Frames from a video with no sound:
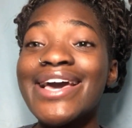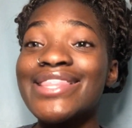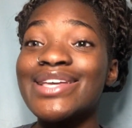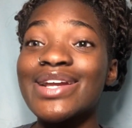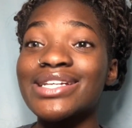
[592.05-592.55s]

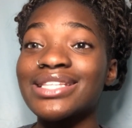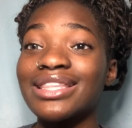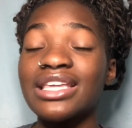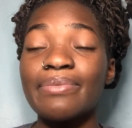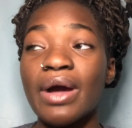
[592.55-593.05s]
There's
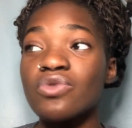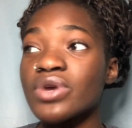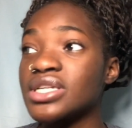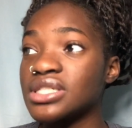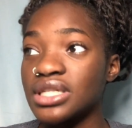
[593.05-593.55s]
nothing about
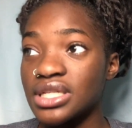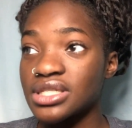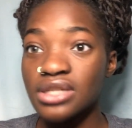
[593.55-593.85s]
race in this